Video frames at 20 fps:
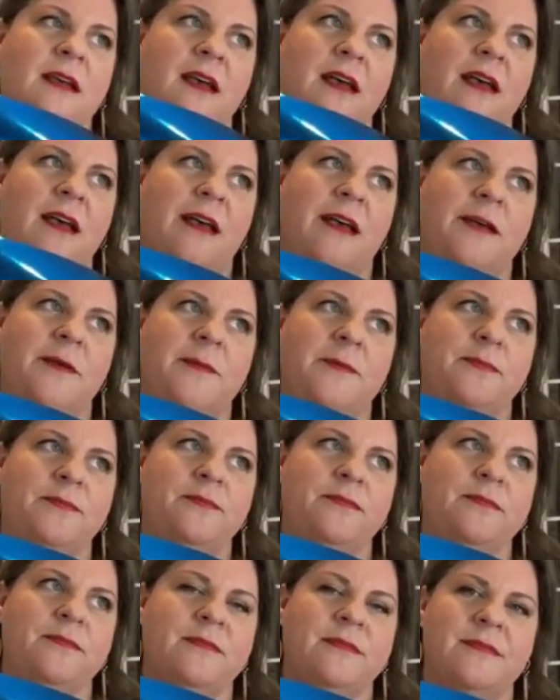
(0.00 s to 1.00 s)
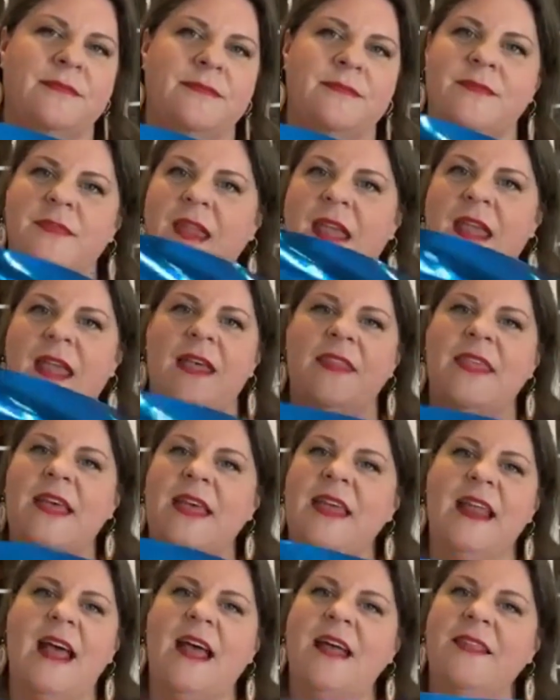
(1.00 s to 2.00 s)

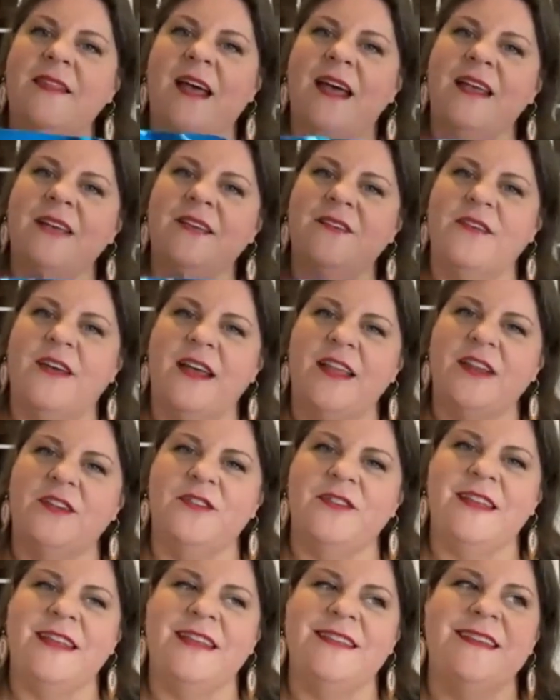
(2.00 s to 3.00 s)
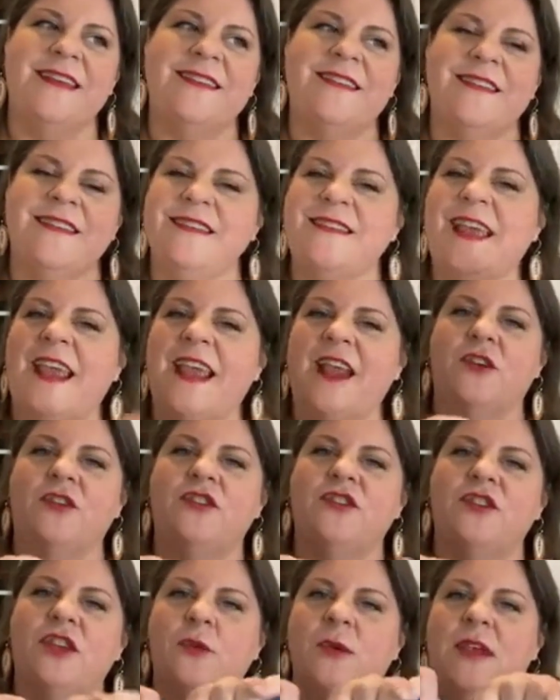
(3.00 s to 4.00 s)
that I like vinyl that doesn't tear.
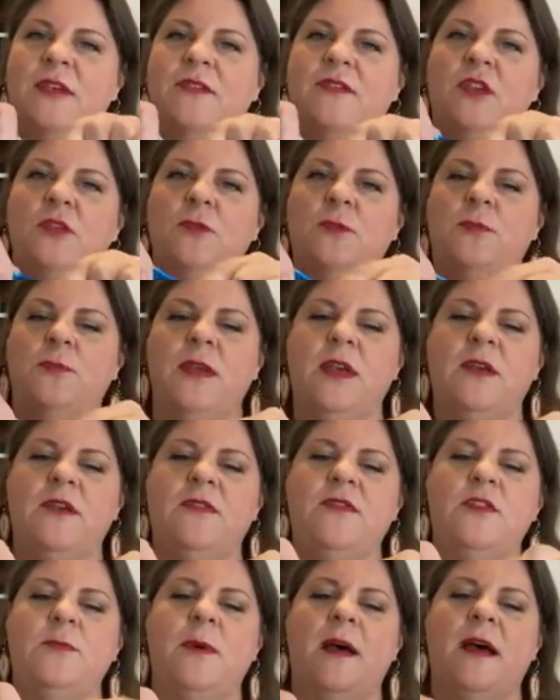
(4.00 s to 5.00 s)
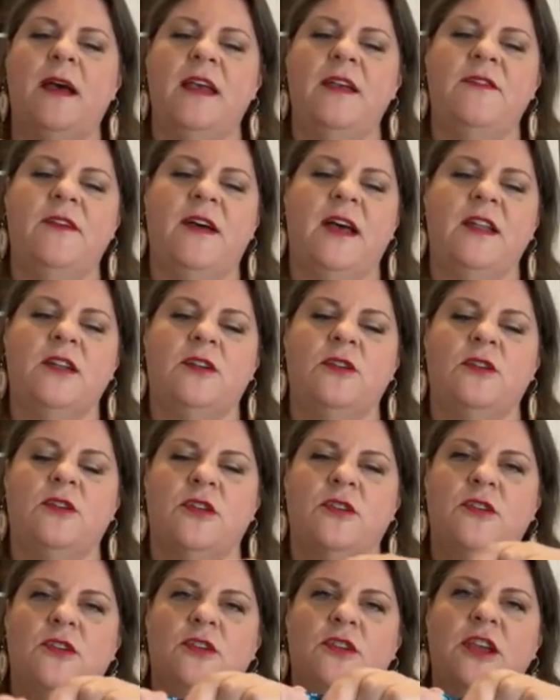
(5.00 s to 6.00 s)
So if you buy vinyl or
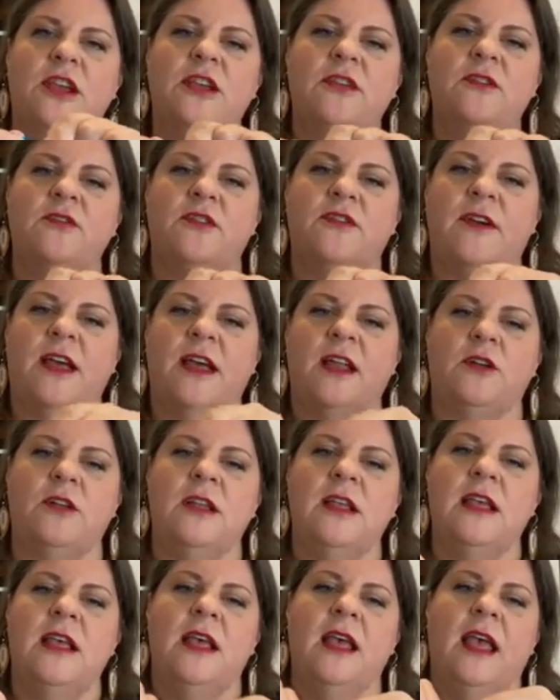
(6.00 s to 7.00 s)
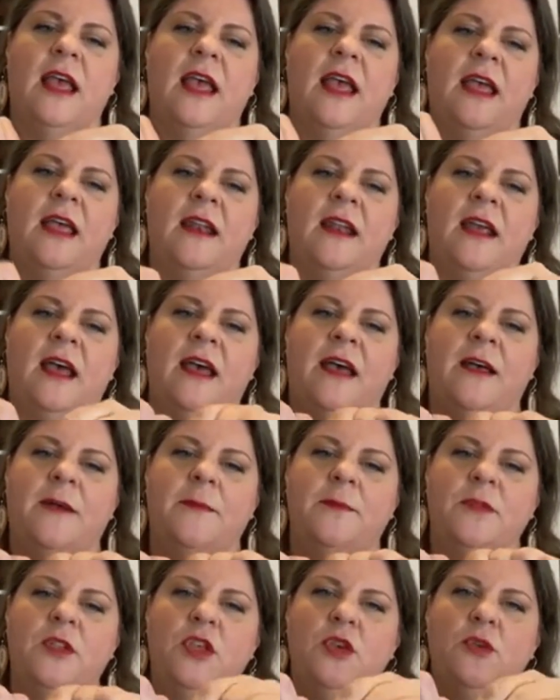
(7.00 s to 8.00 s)
you're looking for vinyl,
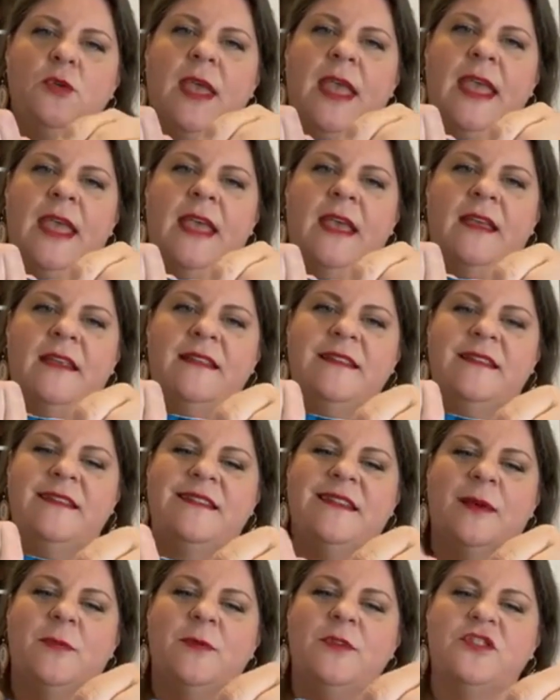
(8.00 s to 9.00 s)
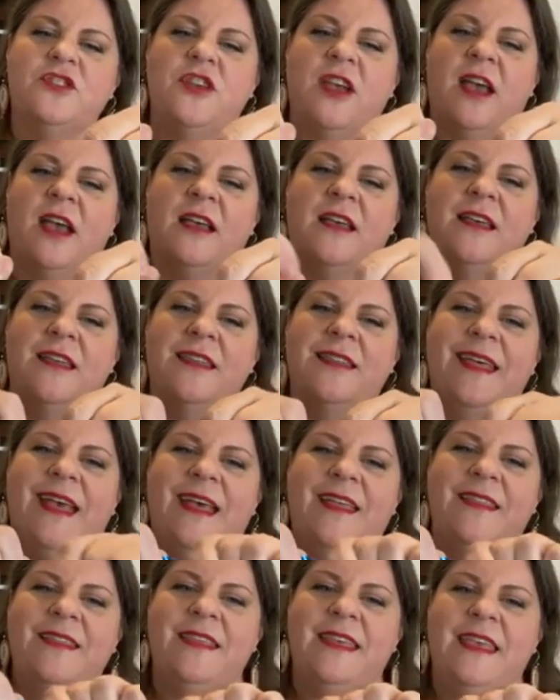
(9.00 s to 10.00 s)
and you can double check
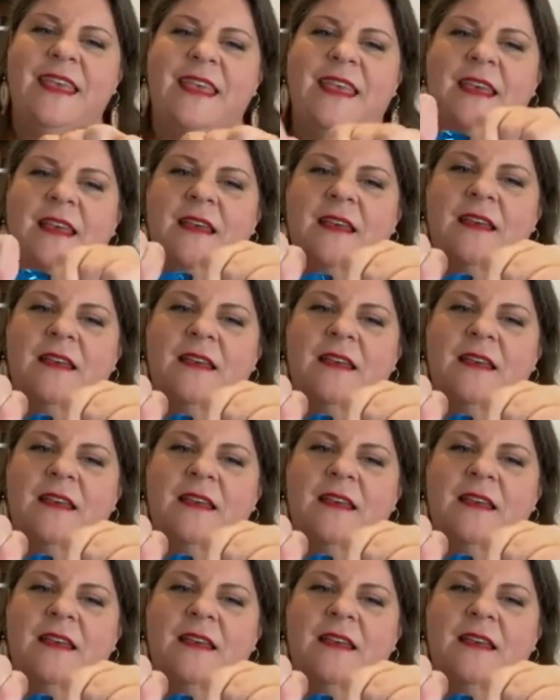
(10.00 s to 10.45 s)
that the